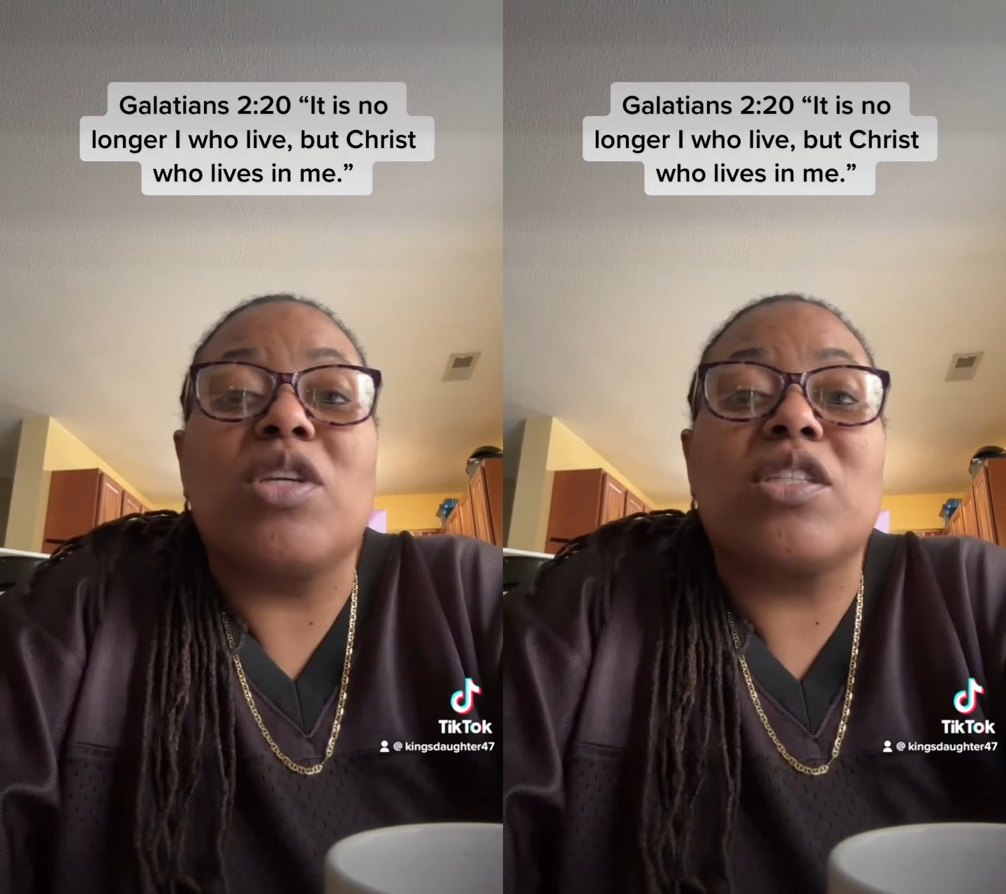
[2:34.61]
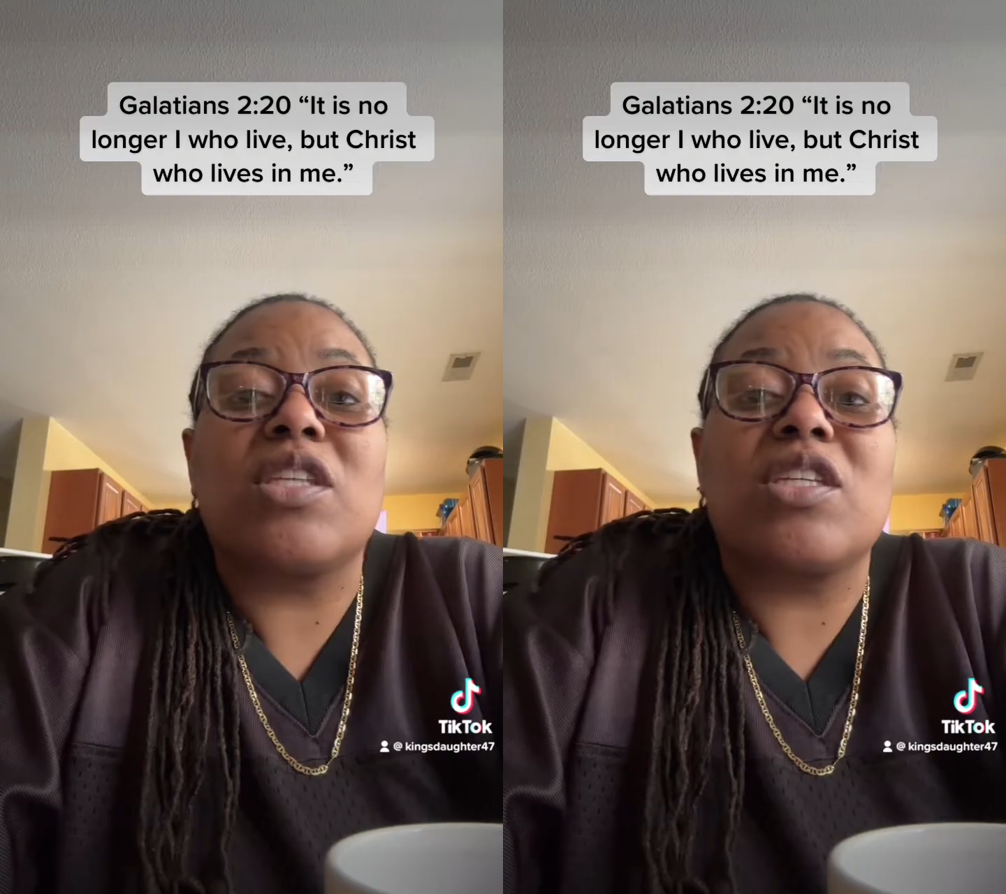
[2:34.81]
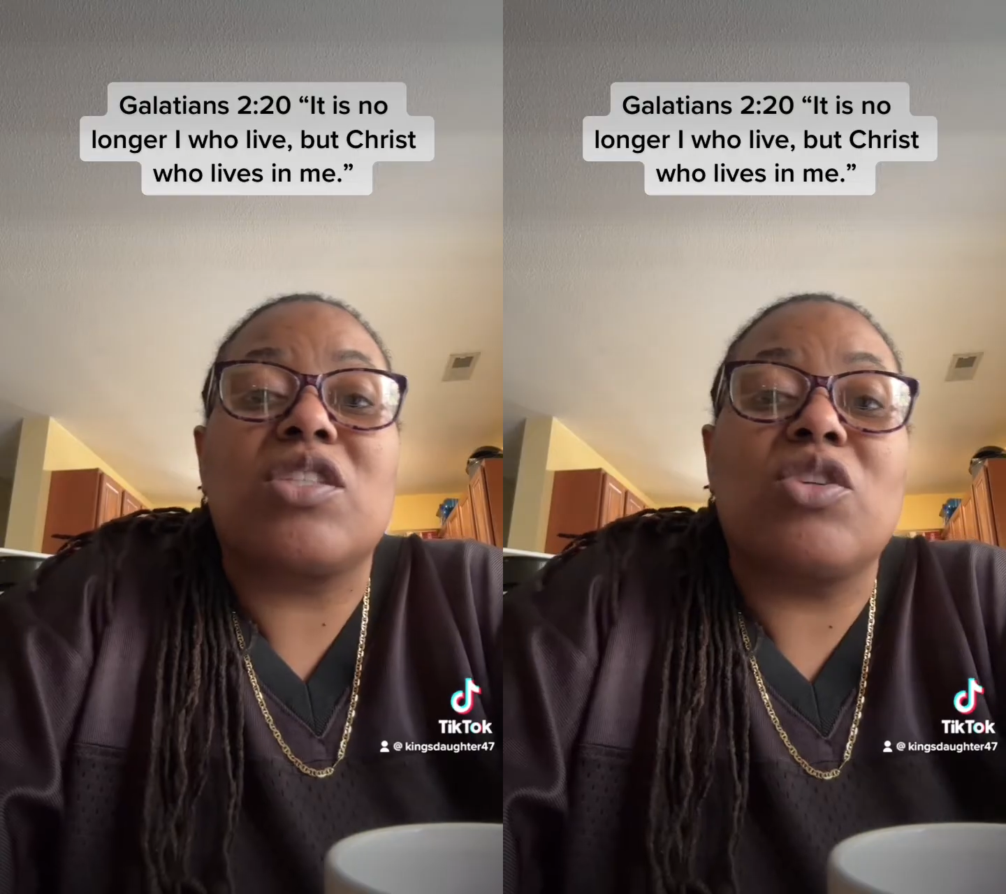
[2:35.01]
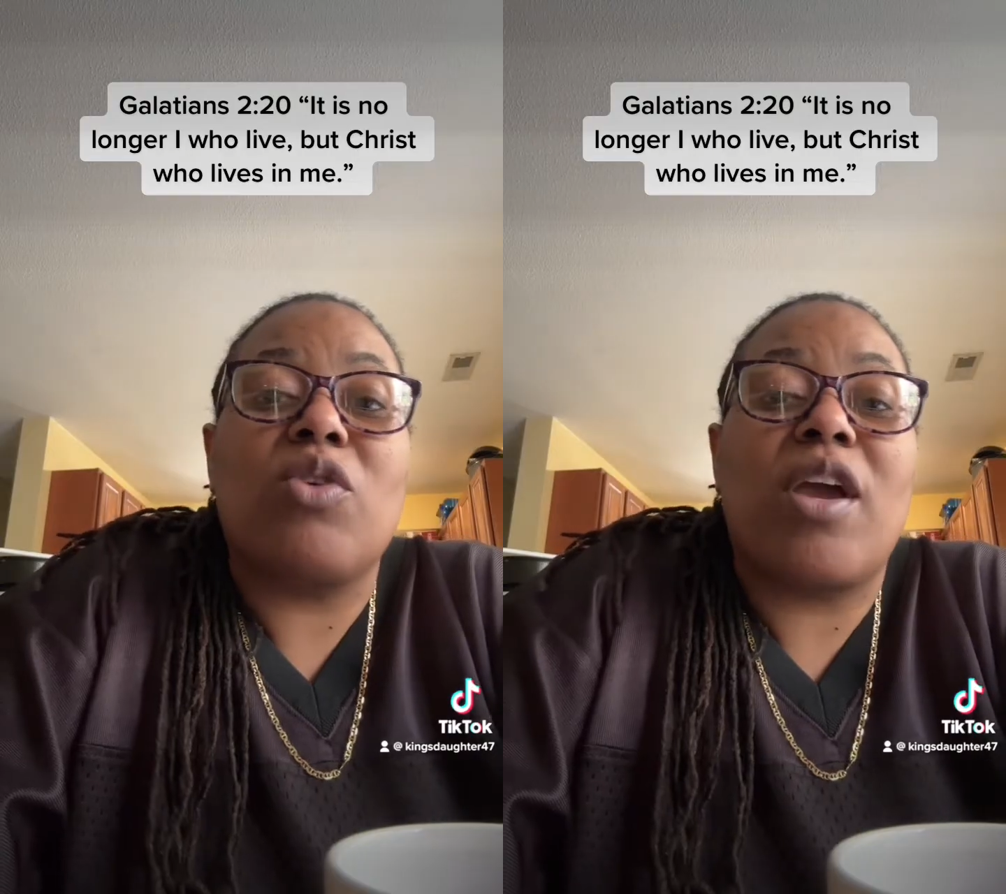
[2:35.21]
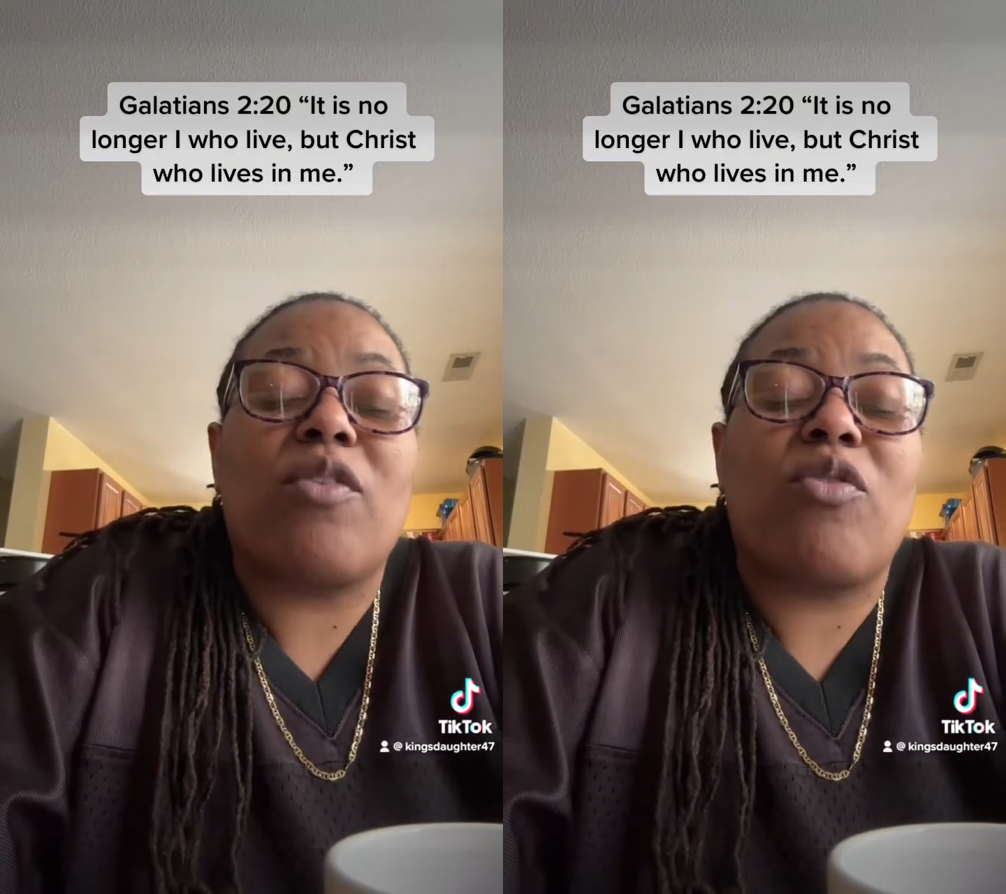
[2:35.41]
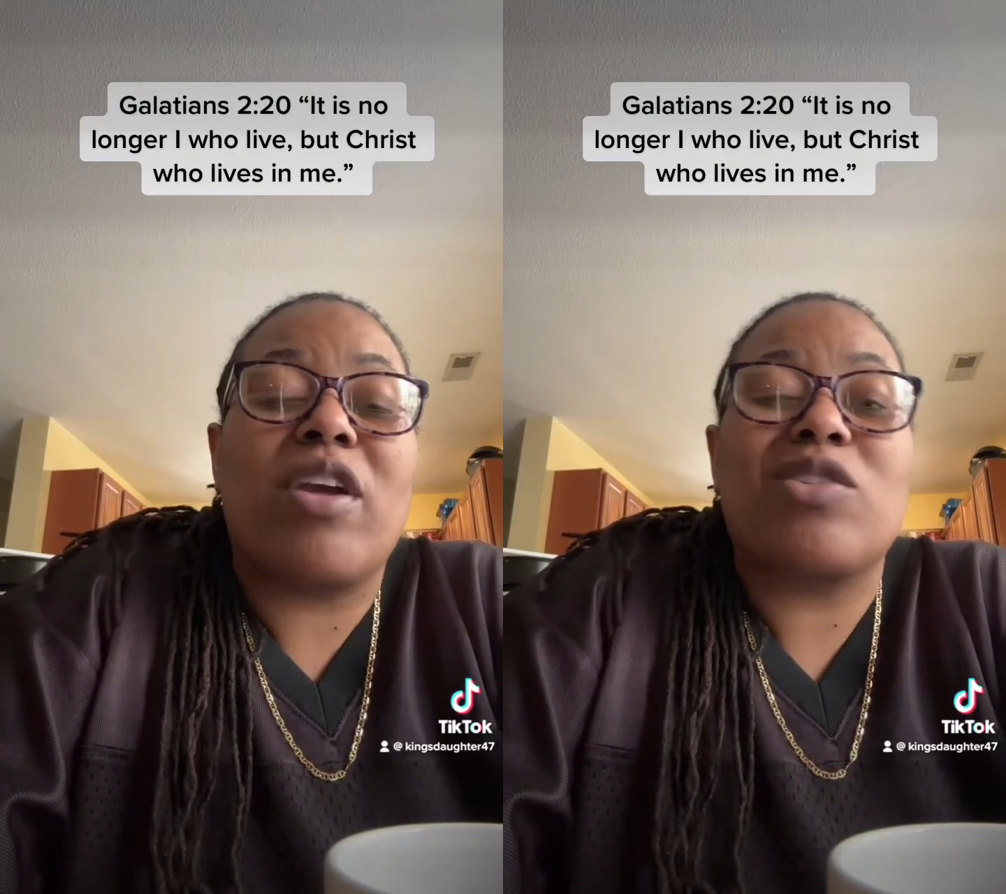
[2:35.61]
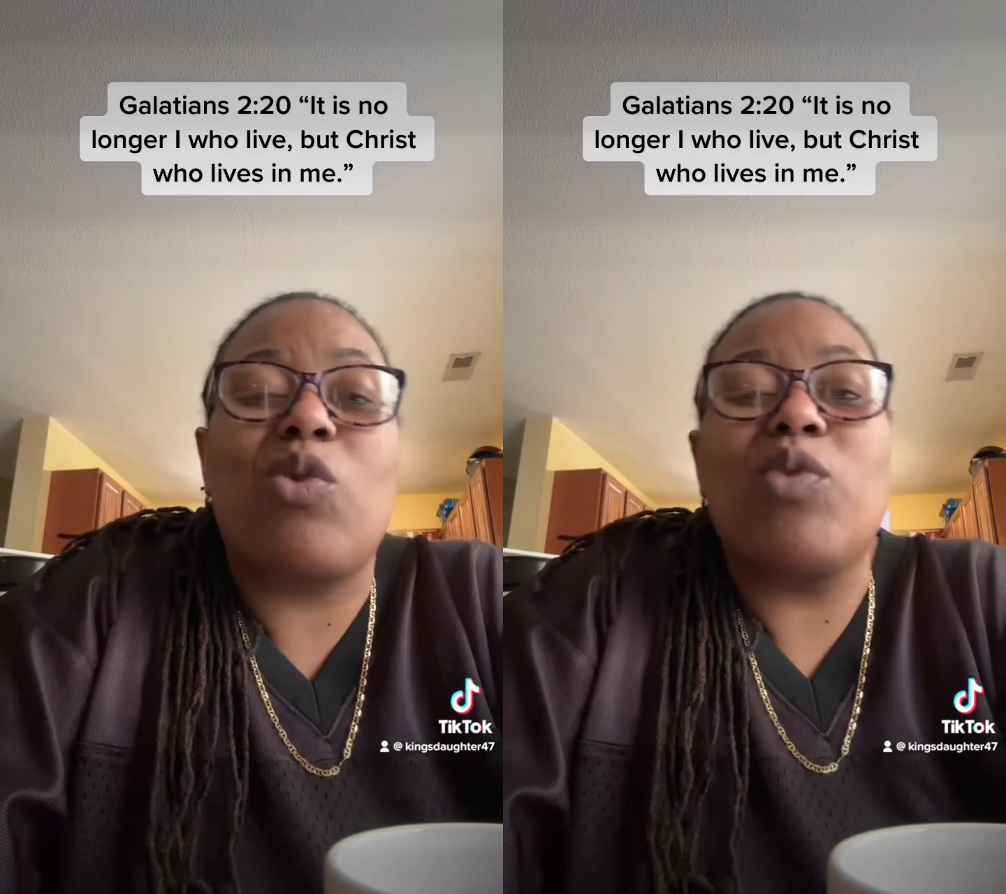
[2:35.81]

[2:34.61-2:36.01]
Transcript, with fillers: this and still have Christ,